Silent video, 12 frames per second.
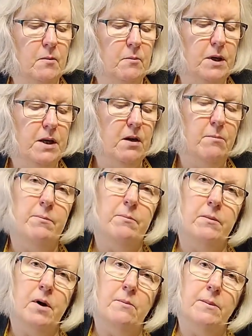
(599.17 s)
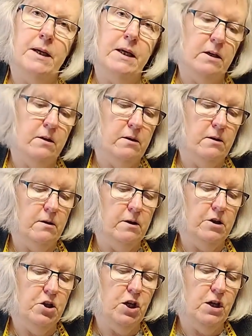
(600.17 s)
But that might make a
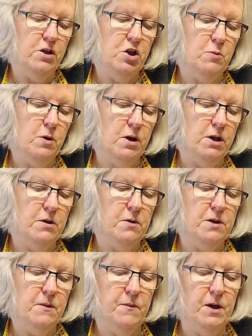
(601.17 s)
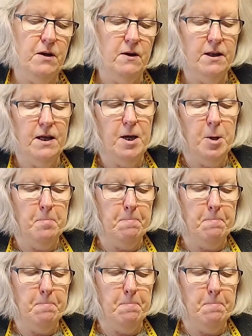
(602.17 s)
change, mightn't it, do something like that?